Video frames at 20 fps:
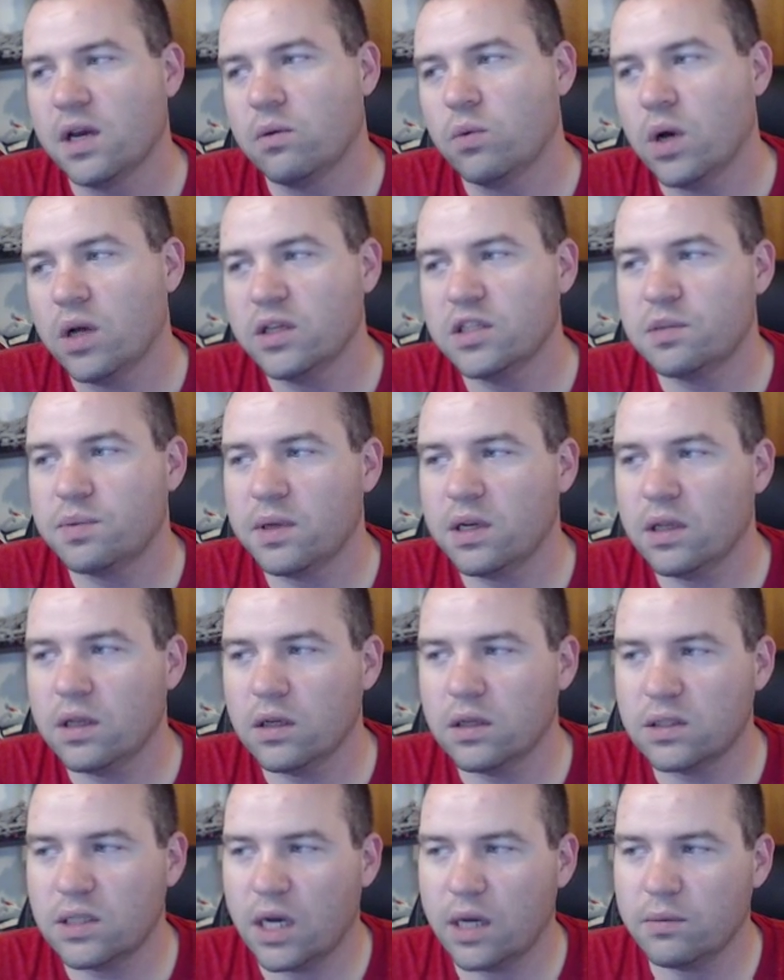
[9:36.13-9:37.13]
Well, he spent a
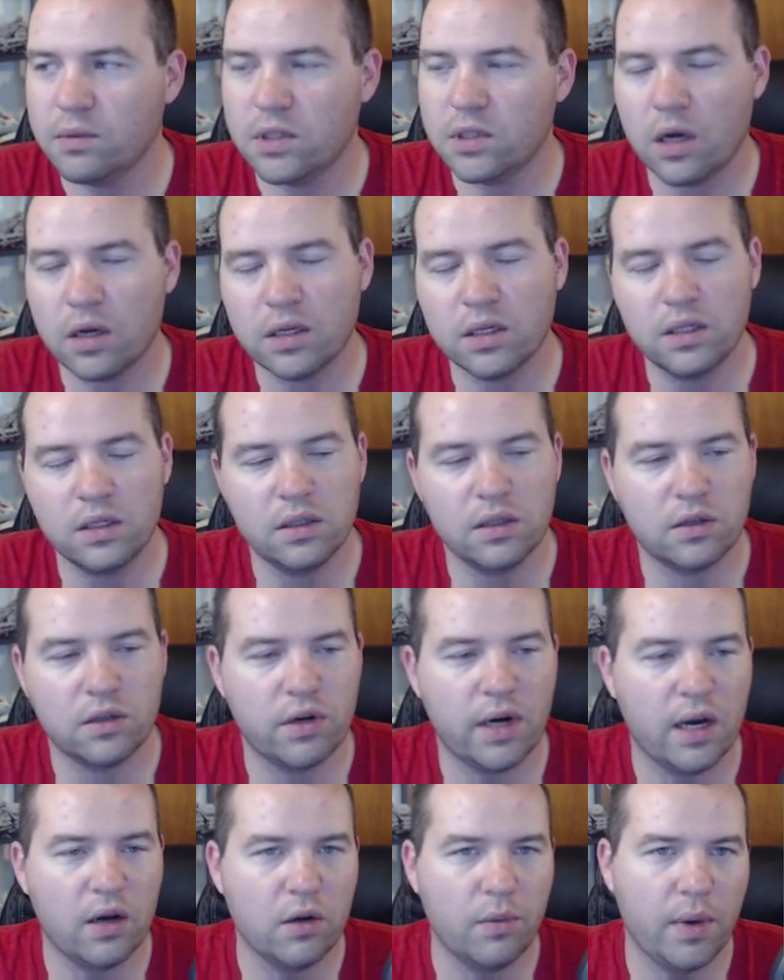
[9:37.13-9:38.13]
little time talking to the
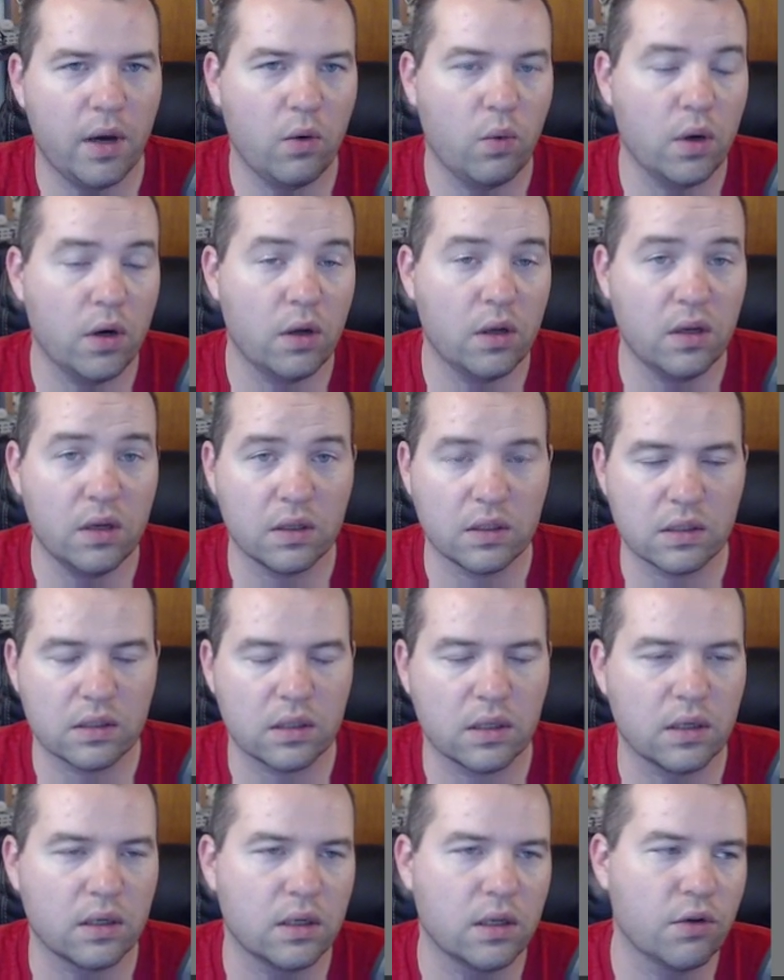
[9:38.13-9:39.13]
crowd about what it
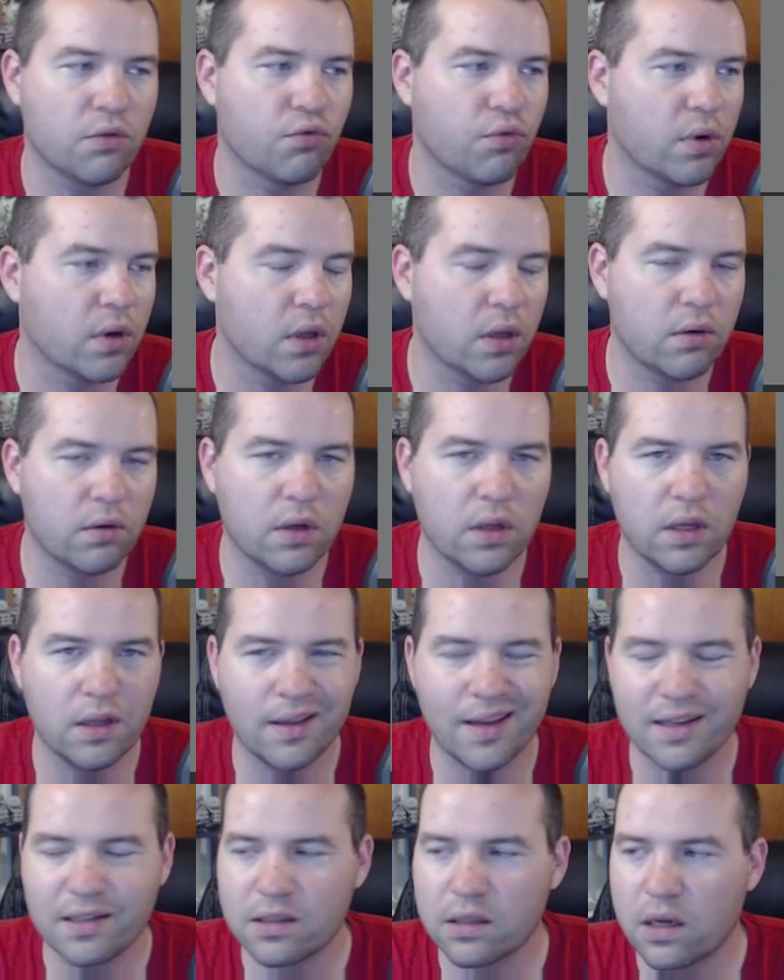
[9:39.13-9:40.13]
is, and he really
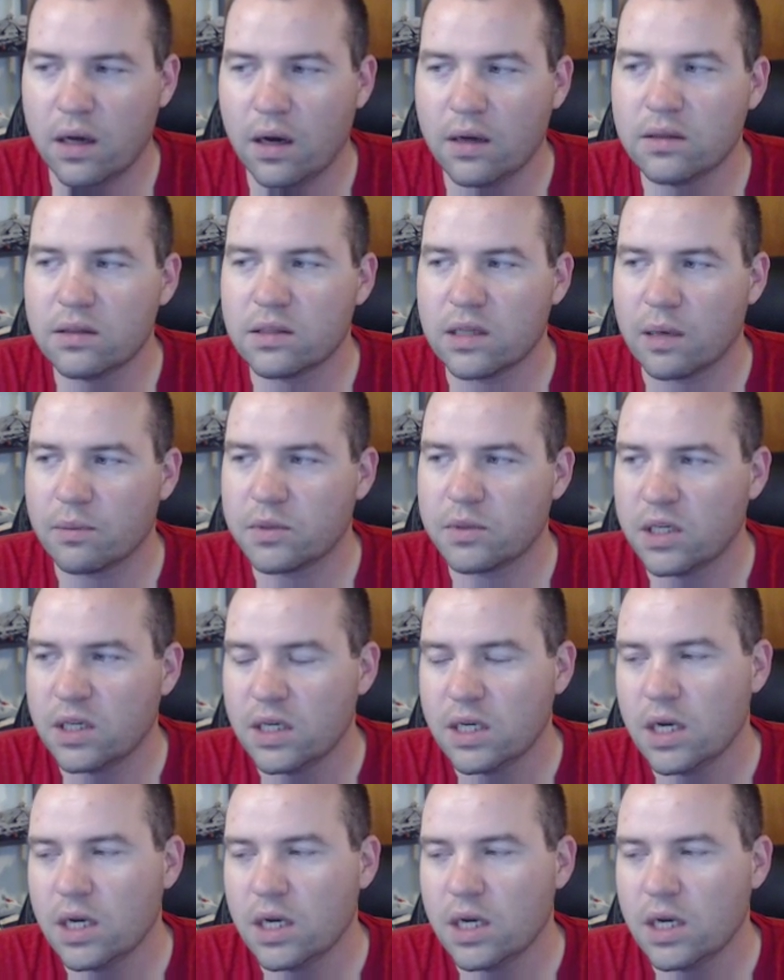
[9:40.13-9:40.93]
likes the concept.